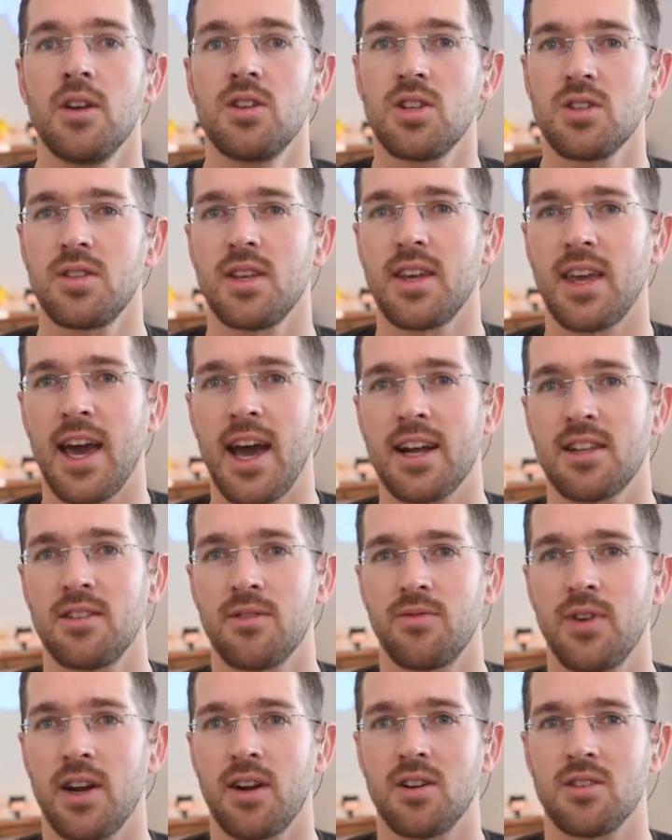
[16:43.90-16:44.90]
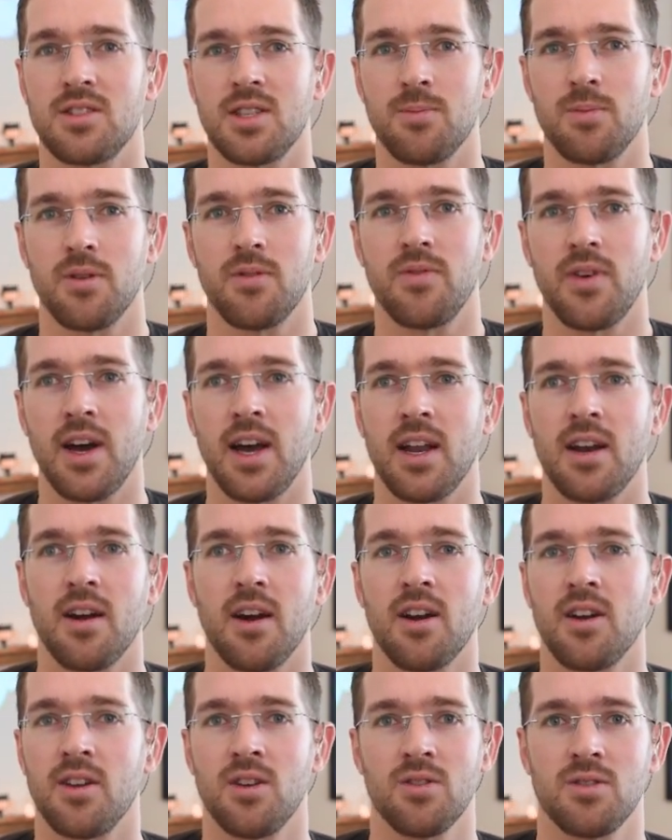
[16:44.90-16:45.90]
Just like Active Record simplified
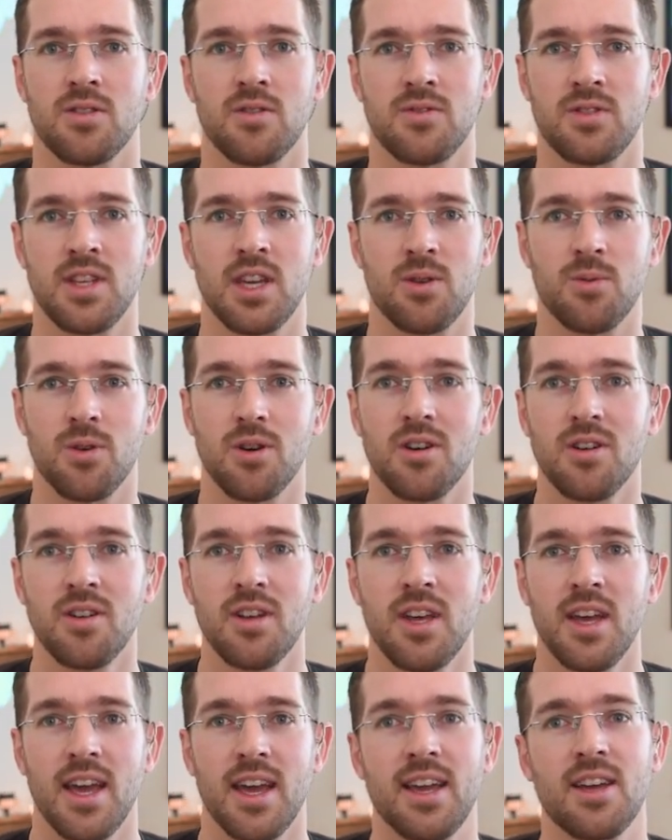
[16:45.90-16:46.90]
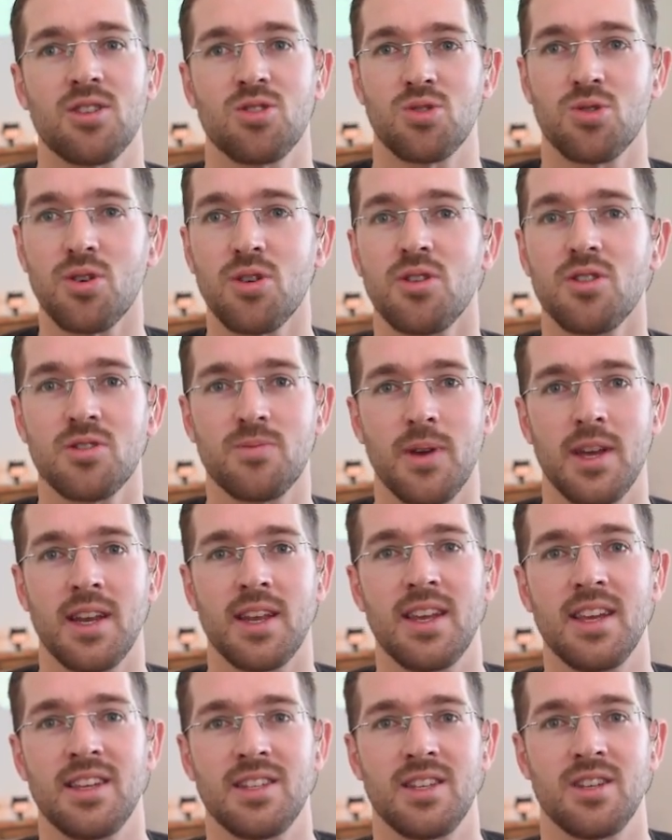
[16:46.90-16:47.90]
our use of SQL and controllers made
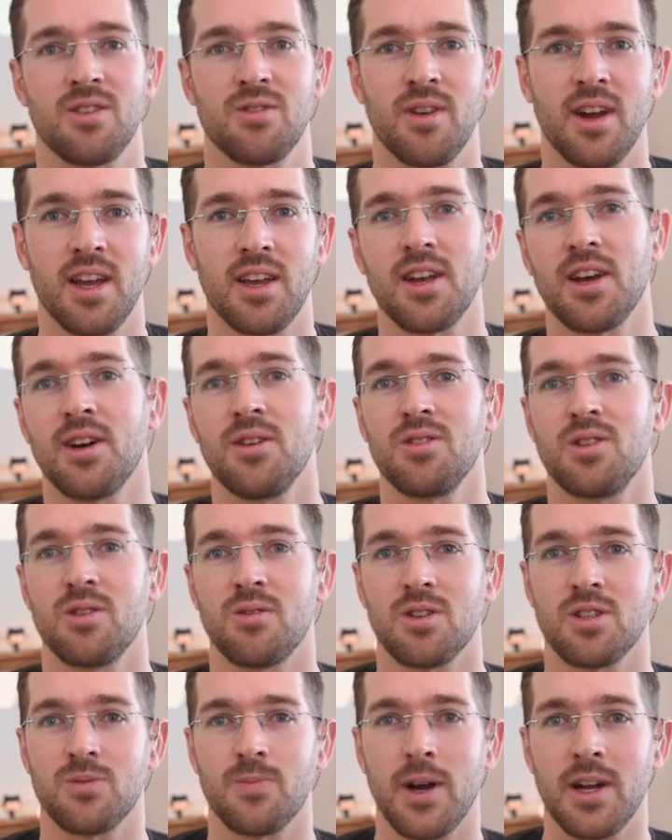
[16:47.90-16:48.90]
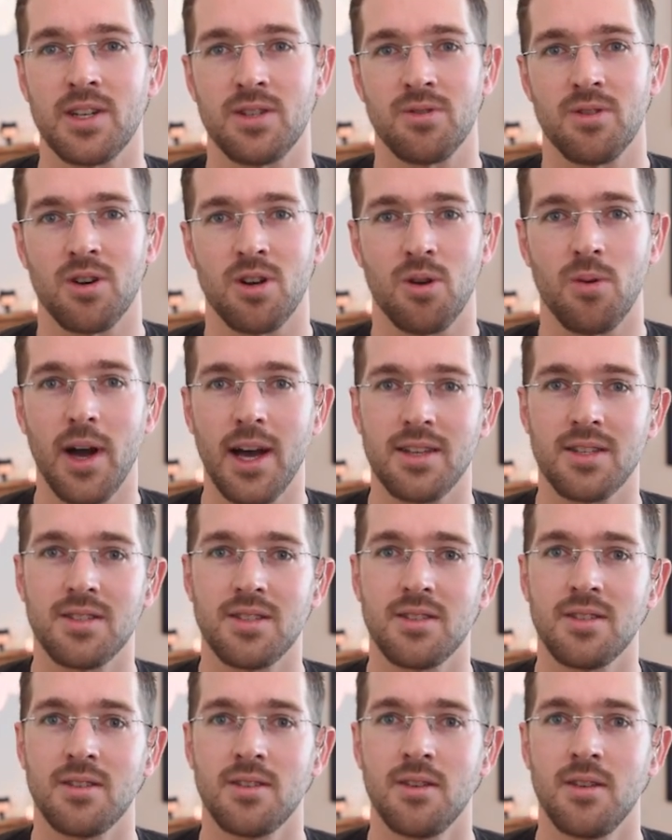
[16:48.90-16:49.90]
it easy to write code to respond to
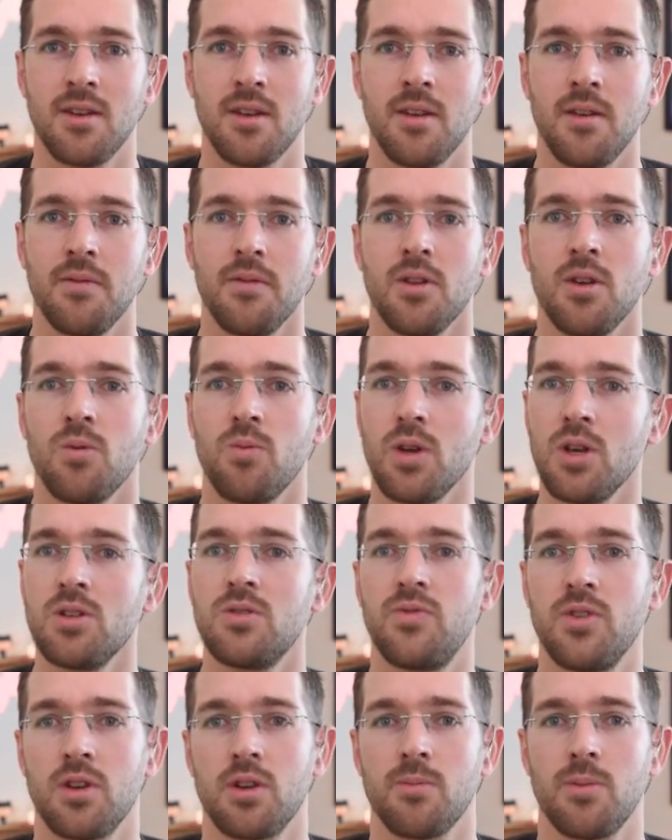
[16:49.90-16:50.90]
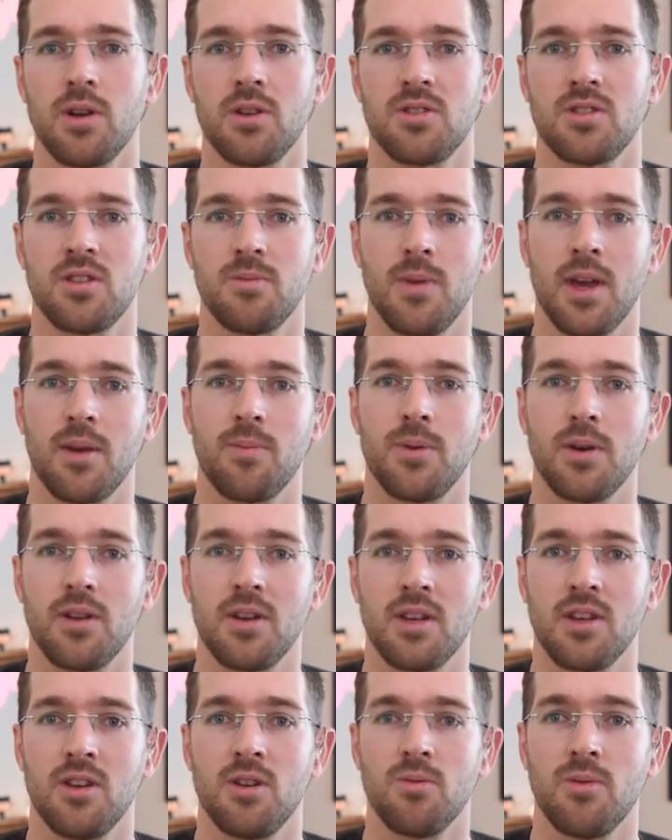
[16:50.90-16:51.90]
requests, we use view components to make
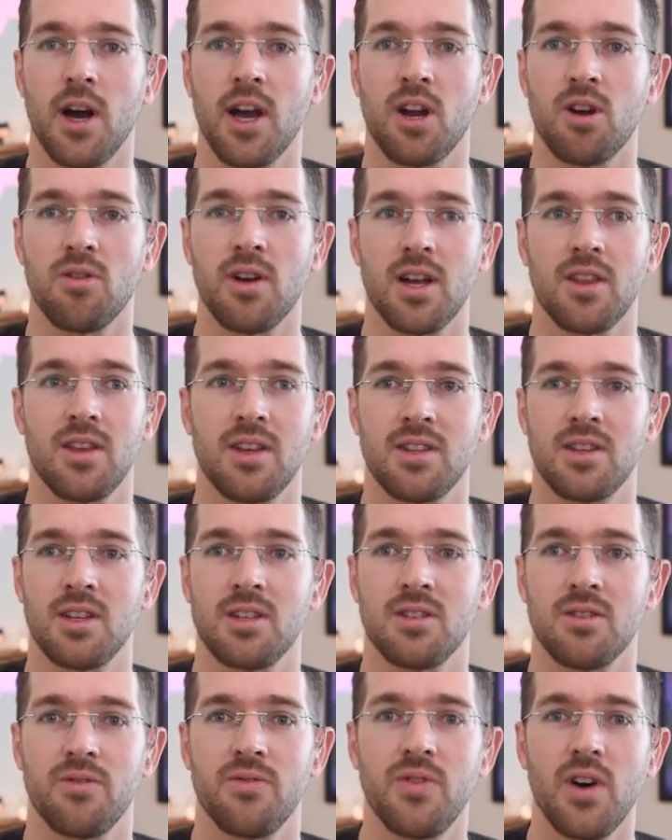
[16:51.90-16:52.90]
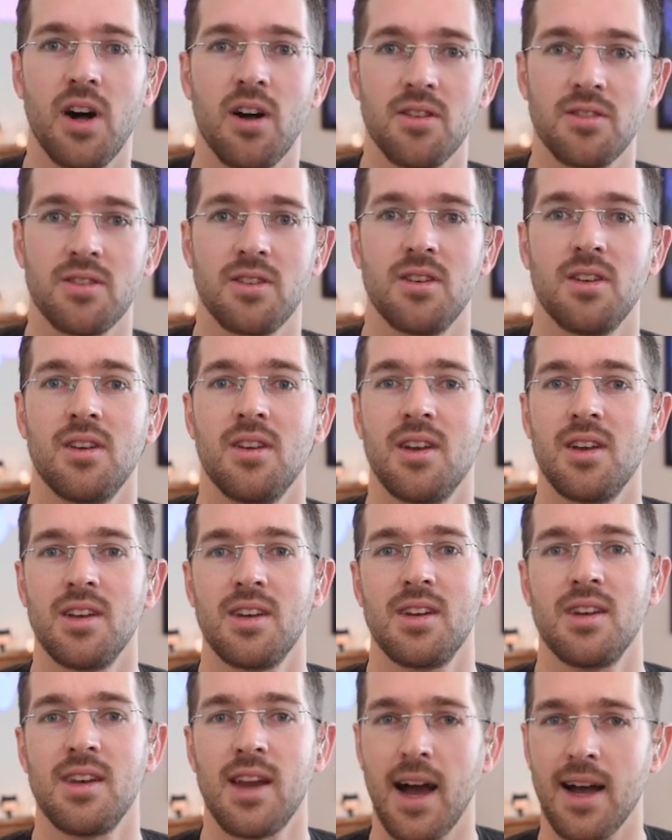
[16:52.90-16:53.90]
building UI correctly the default,
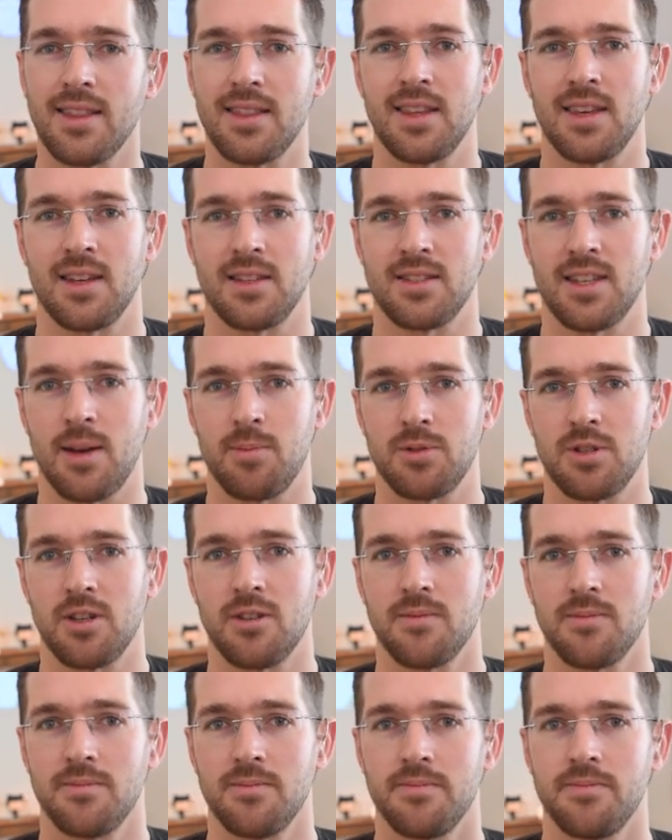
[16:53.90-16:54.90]
not the exception.